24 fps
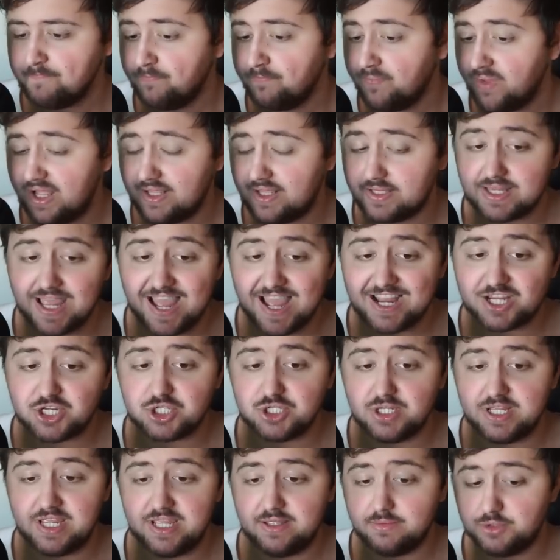and it's
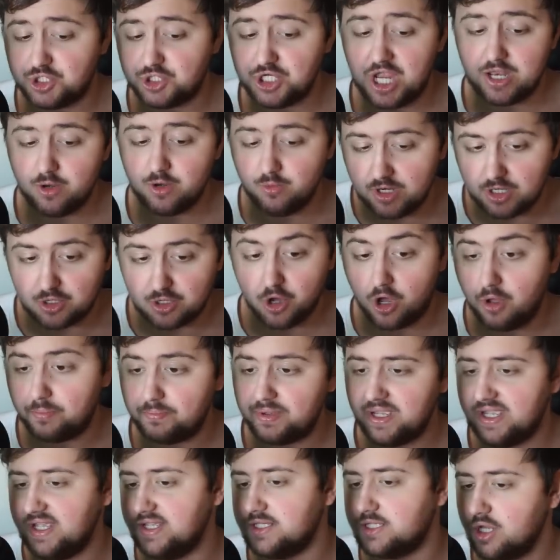actually genuine
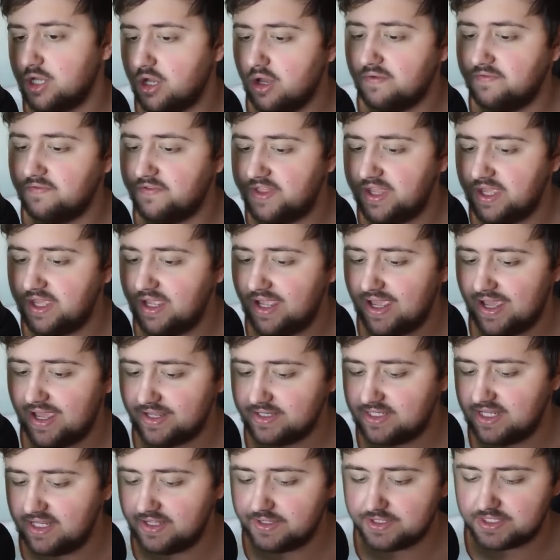copies of the
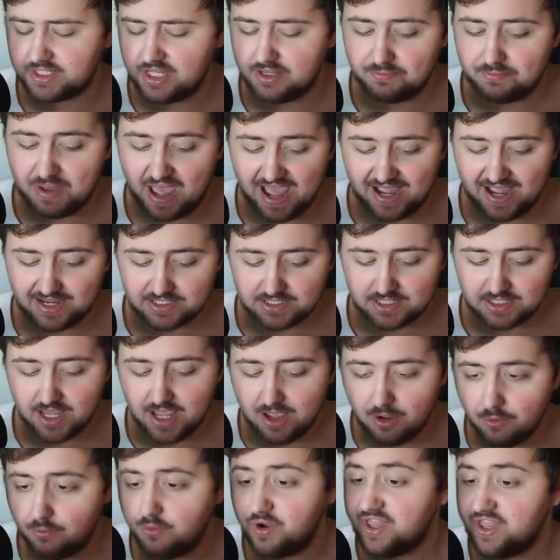DLC packs
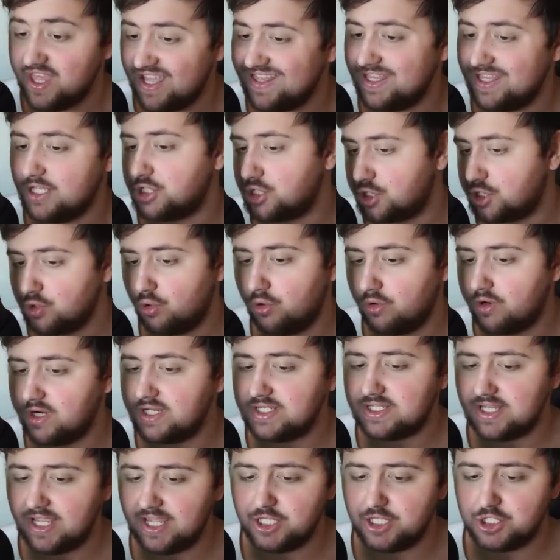within the
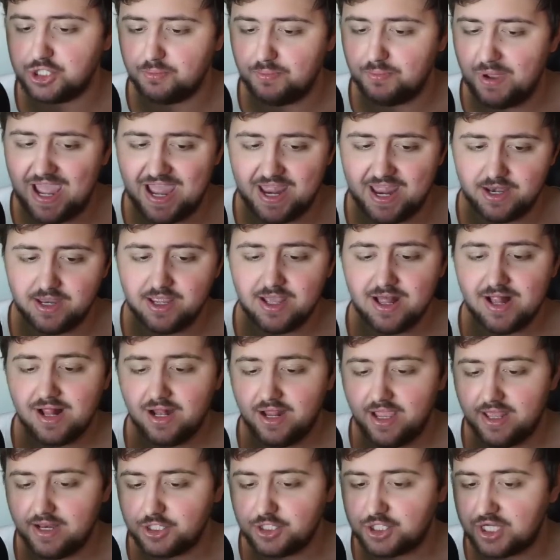stores in Japan.
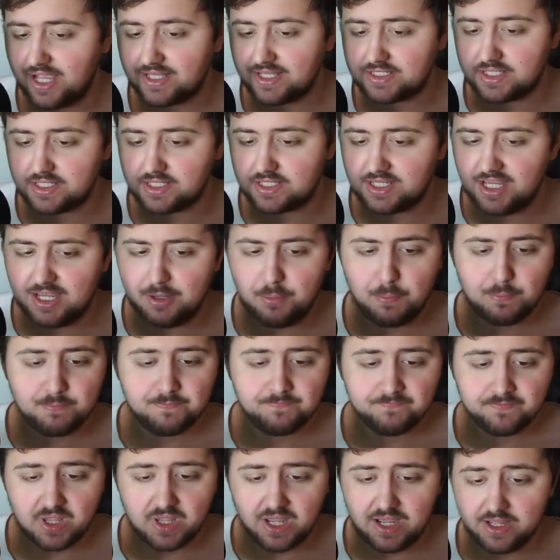And as you guys can see,
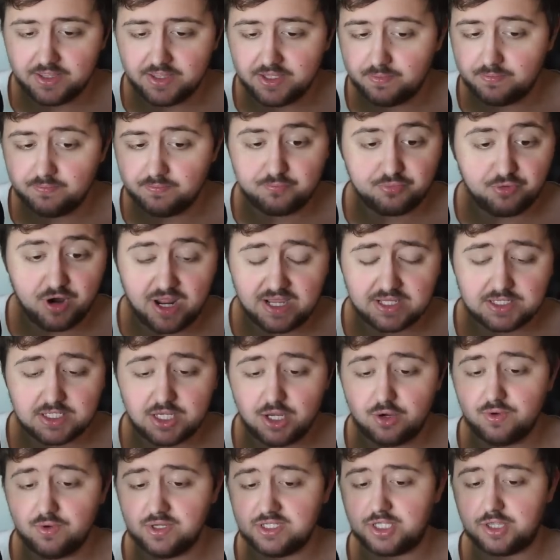the price
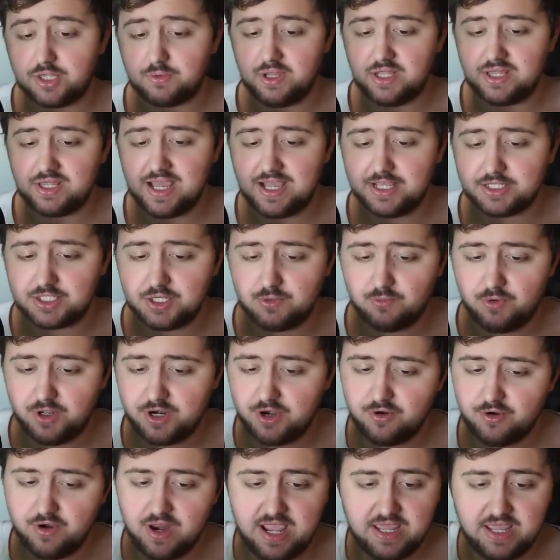here is
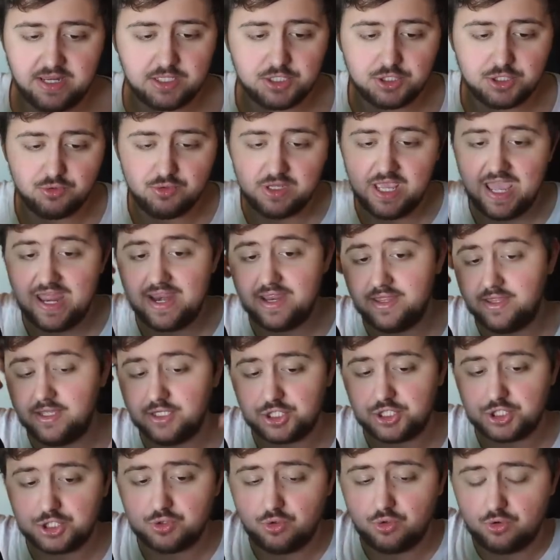3,182 yen in this
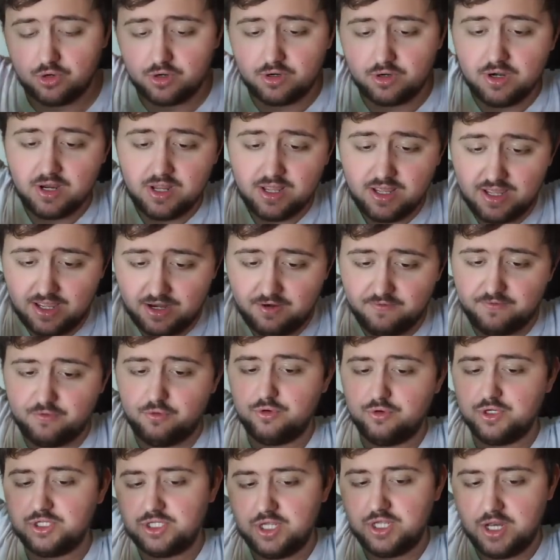store, and of
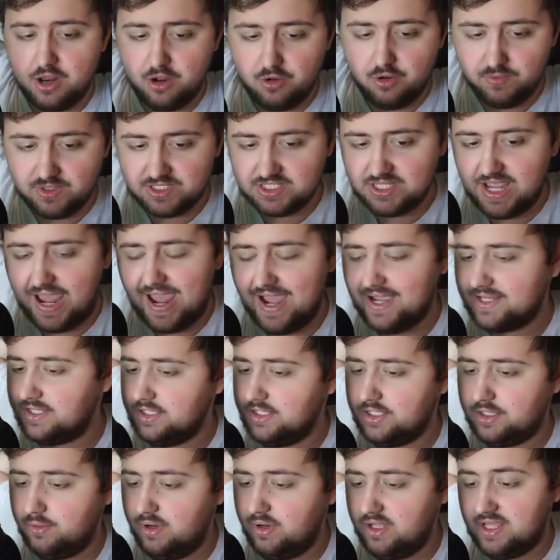course, you know, with tax
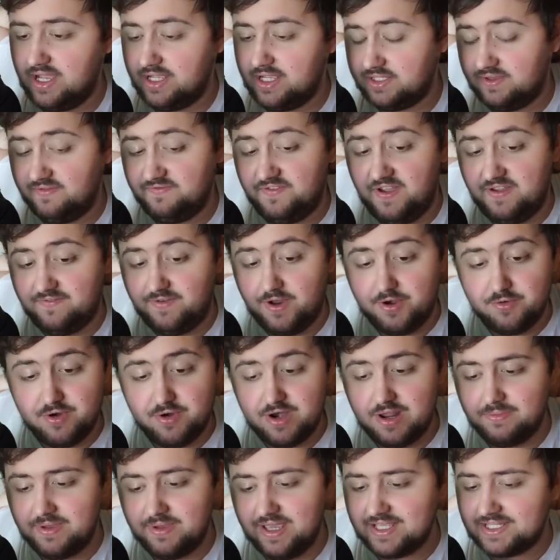is 3,500,
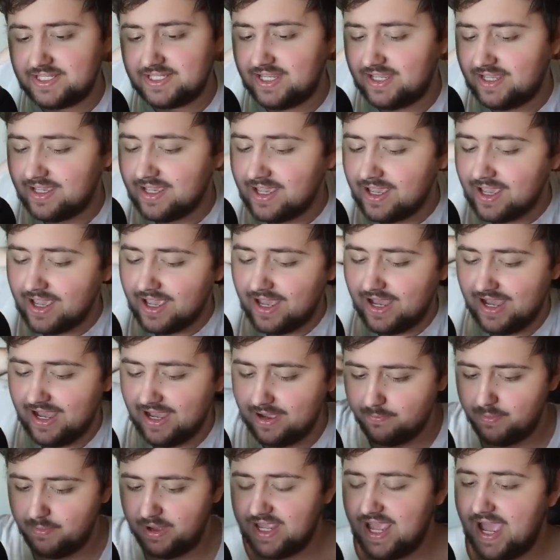I'm guessing.
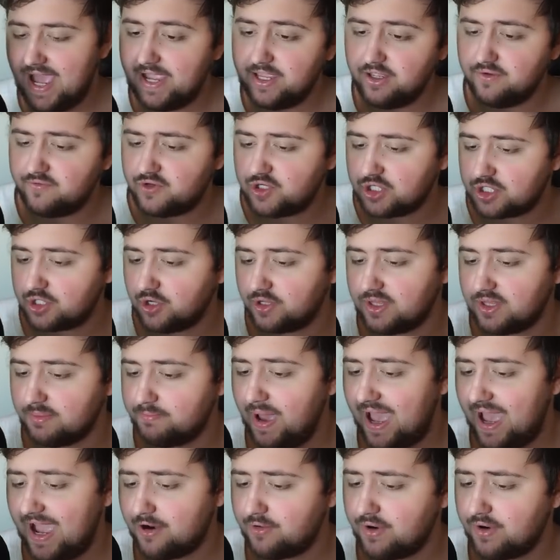But yeah, you've just got the
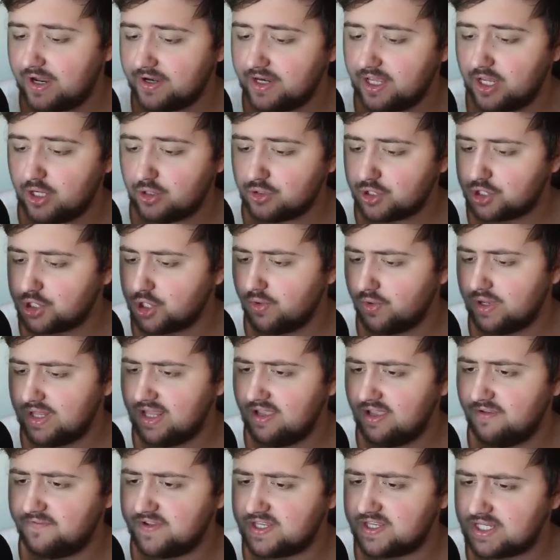background here showing
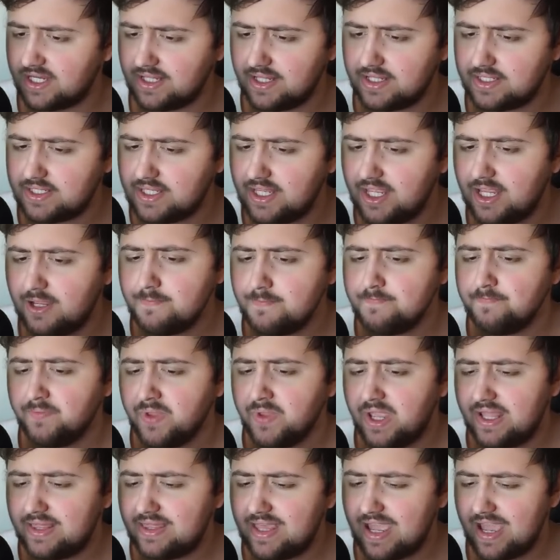the facility,
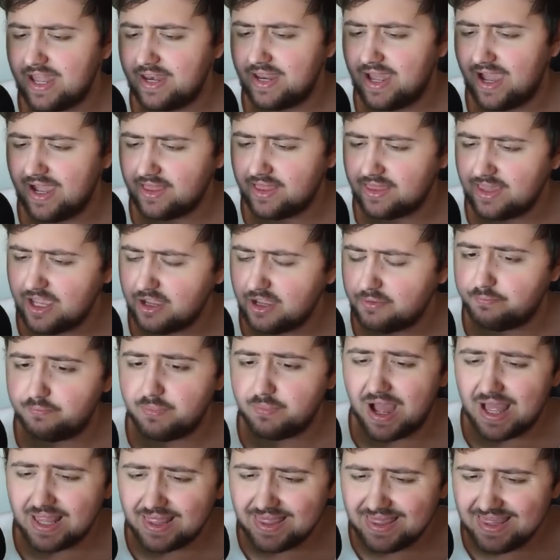and then I think
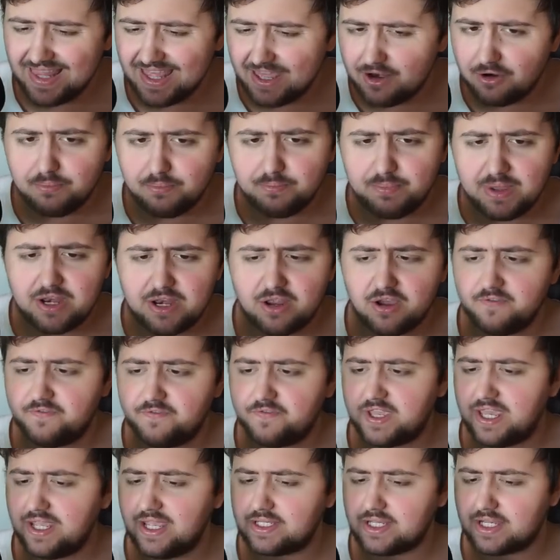a little bit of
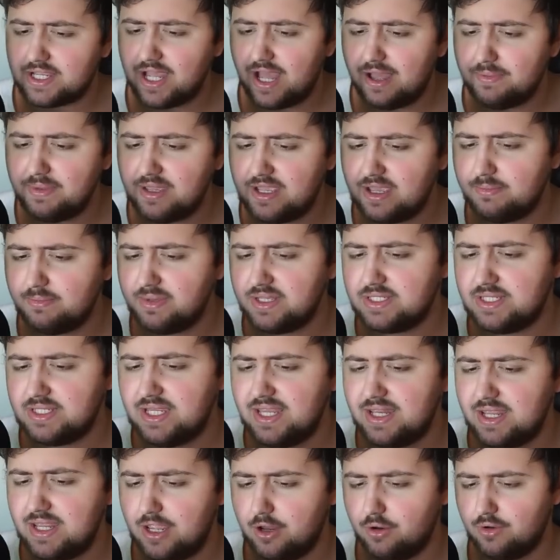Kitakami can be
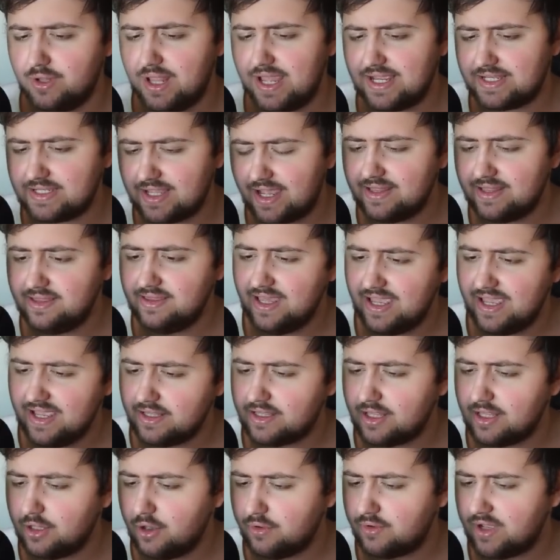seen here. Like, I think
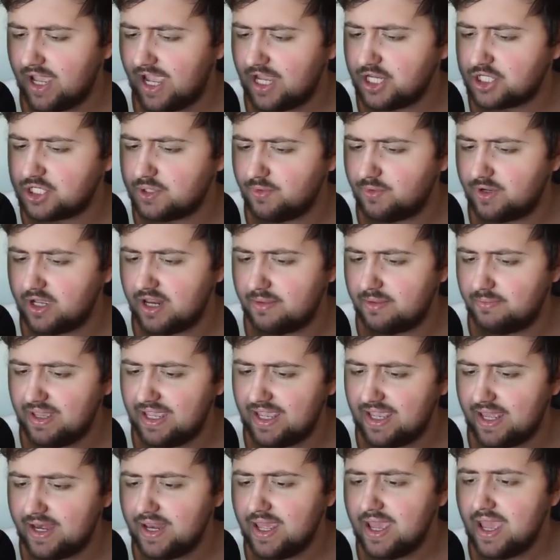the location we're going to be
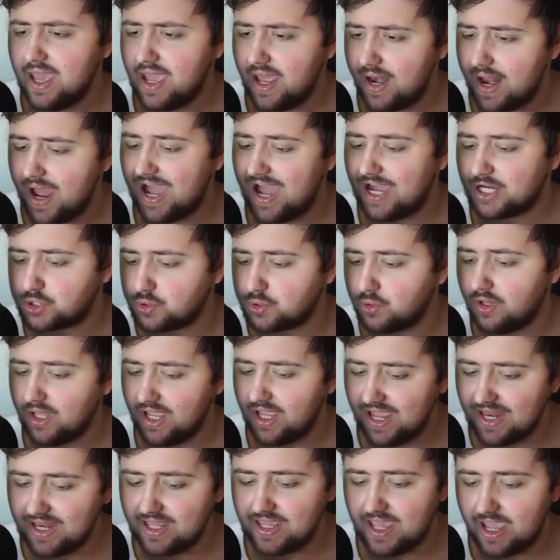in, an actual
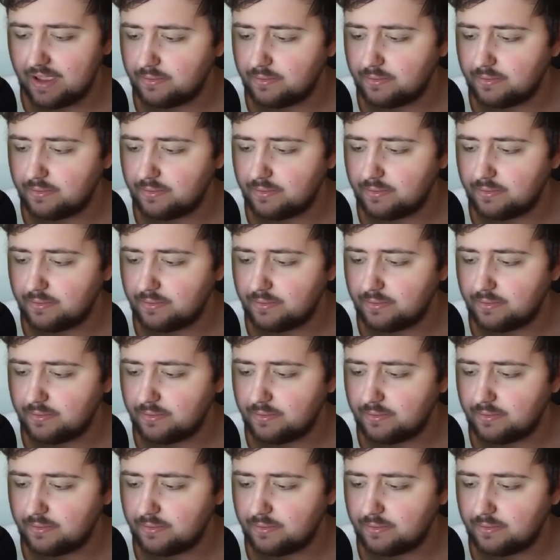in-game